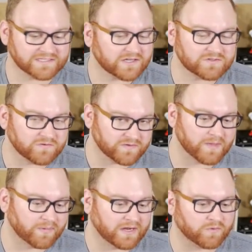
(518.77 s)
It's also a
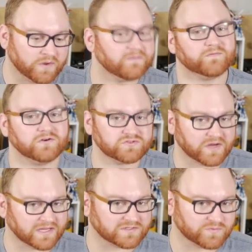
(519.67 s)
Vampire with First
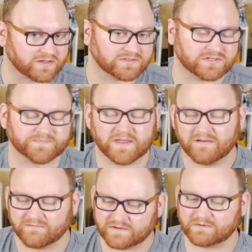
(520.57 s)
Strike as well, so
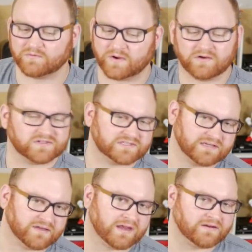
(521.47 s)
very rare to
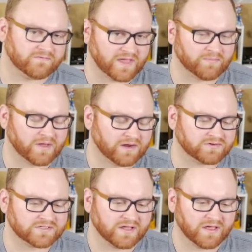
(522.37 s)
see that in
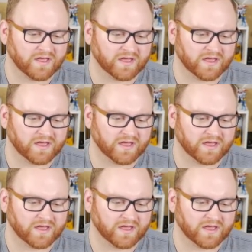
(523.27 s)
Vampires.